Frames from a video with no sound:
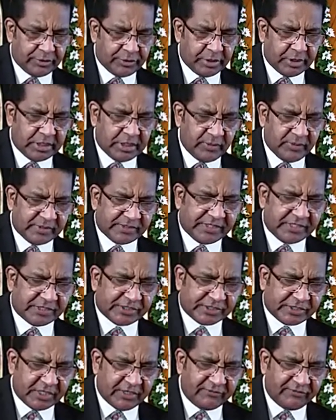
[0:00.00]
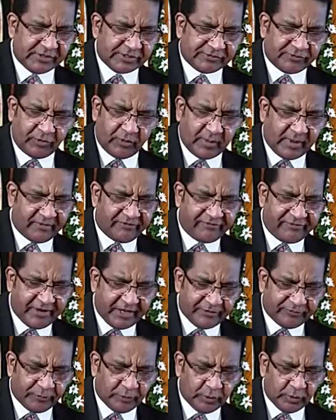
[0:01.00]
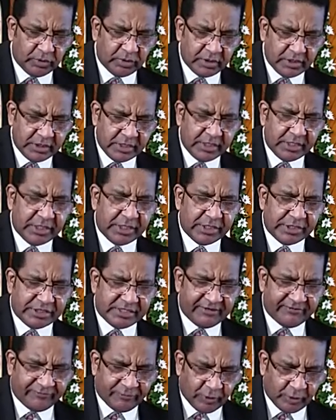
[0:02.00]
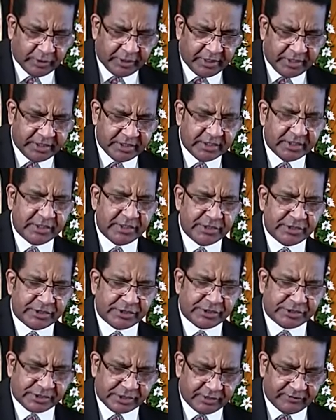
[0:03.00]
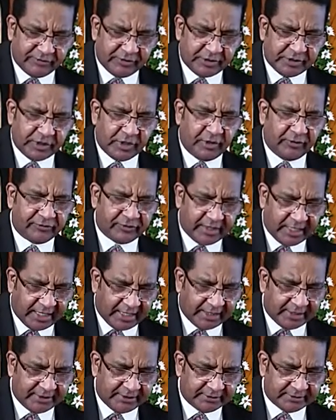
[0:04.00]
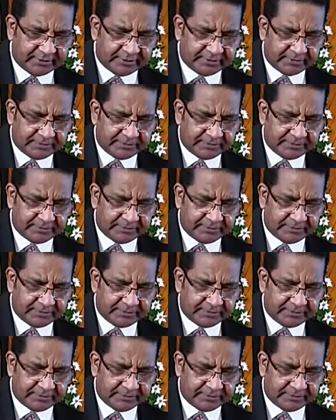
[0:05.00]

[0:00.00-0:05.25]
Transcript: Thirdly, we see service from a faithful, devoted servant of God.